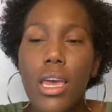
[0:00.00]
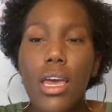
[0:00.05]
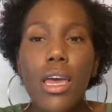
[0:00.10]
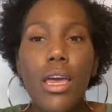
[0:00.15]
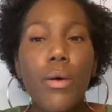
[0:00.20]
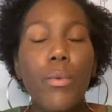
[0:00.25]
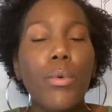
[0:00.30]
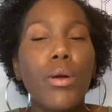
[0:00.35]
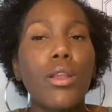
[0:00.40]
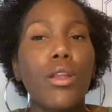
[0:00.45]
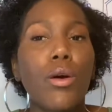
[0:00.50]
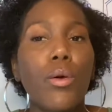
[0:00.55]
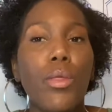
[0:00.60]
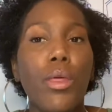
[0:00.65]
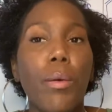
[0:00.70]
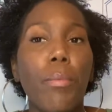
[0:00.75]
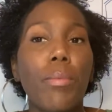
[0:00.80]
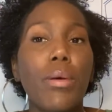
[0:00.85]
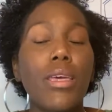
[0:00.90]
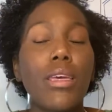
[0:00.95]
And we know
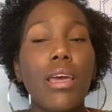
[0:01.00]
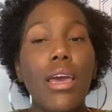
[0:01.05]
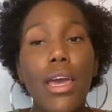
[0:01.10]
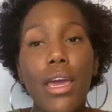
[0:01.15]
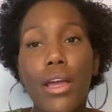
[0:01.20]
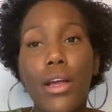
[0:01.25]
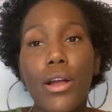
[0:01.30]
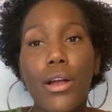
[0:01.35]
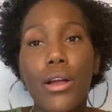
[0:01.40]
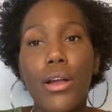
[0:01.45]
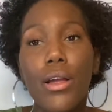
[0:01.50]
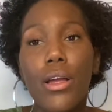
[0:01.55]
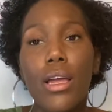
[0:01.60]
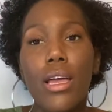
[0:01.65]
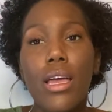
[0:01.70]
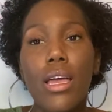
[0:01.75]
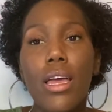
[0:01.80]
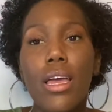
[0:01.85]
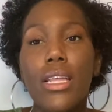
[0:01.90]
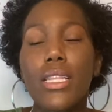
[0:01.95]
that Pierre
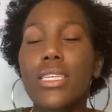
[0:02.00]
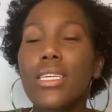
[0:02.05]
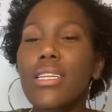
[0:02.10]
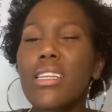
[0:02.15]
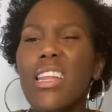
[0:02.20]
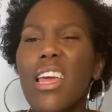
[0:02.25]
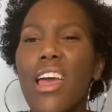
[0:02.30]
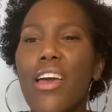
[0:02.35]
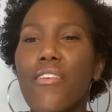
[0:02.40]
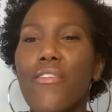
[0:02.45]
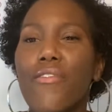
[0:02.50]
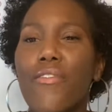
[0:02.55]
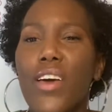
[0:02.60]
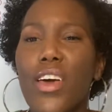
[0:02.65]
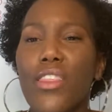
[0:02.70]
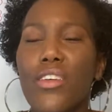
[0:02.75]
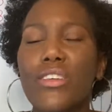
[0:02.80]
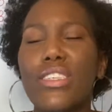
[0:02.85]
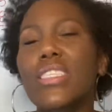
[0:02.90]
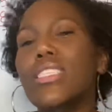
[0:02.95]
didn't have
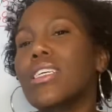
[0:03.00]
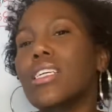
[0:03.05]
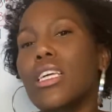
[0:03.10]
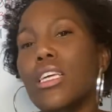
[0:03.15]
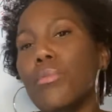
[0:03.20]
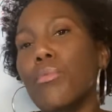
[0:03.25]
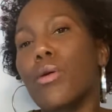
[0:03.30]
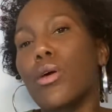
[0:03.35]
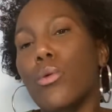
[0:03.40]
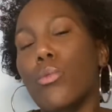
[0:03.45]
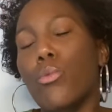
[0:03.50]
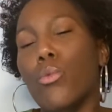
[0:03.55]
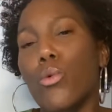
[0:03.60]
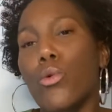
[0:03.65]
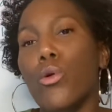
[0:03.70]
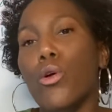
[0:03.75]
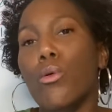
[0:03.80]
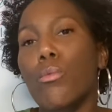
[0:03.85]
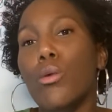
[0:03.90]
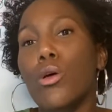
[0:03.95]
feathers to keep him
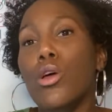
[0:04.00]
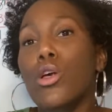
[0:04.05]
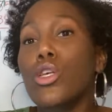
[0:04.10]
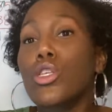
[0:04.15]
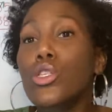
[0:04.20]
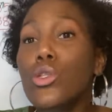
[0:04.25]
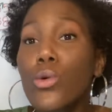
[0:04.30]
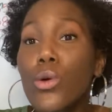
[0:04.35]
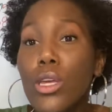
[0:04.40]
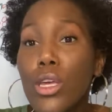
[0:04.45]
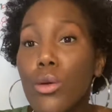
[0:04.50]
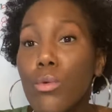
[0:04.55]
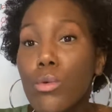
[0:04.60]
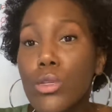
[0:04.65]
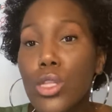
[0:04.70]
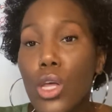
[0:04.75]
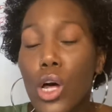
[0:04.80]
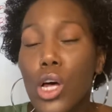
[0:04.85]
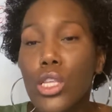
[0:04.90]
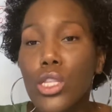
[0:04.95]
warm, so he was
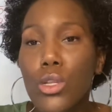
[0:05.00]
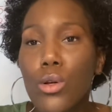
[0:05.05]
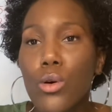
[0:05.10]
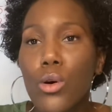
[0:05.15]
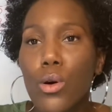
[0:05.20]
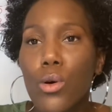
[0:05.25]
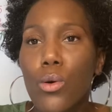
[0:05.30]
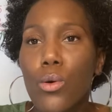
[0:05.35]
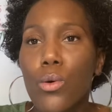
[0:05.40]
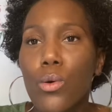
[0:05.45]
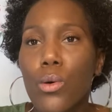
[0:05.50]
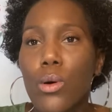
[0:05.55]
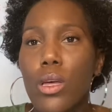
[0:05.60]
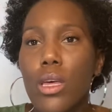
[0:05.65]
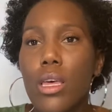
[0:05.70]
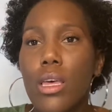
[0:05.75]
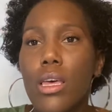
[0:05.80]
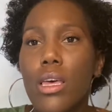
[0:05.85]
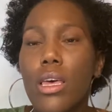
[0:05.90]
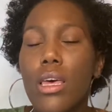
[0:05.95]
also cold.
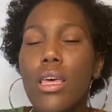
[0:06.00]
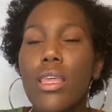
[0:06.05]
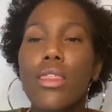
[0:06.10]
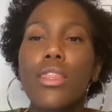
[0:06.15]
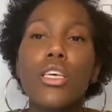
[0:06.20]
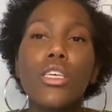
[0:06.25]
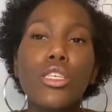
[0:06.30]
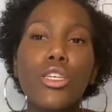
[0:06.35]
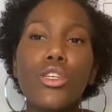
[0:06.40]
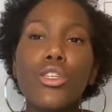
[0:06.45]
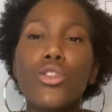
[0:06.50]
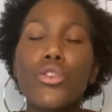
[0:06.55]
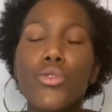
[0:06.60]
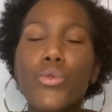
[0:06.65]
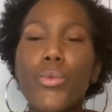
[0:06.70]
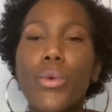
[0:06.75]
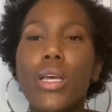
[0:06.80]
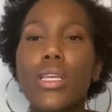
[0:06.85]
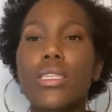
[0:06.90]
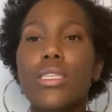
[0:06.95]
These are two
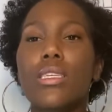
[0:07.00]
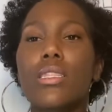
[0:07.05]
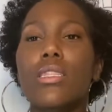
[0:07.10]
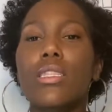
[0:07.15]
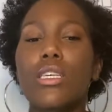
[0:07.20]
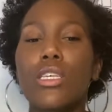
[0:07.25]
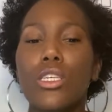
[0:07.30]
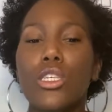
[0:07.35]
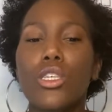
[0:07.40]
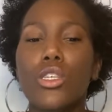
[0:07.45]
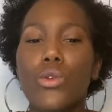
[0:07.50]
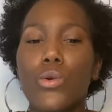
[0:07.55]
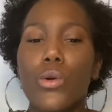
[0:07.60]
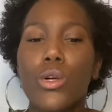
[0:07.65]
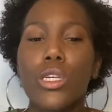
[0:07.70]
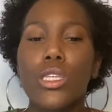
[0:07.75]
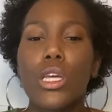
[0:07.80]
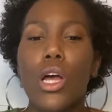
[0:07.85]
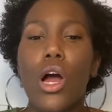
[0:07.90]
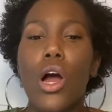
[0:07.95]
ways that these
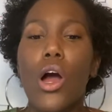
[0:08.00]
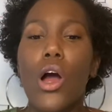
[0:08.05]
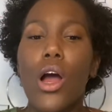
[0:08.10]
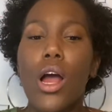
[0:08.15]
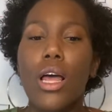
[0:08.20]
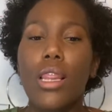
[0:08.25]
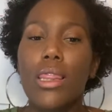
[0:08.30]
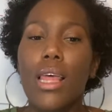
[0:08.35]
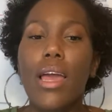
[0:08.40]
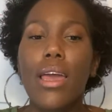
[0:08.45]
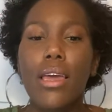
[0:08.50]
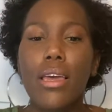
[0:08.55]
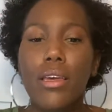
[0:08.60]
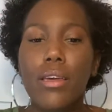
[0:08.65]
stories are alike.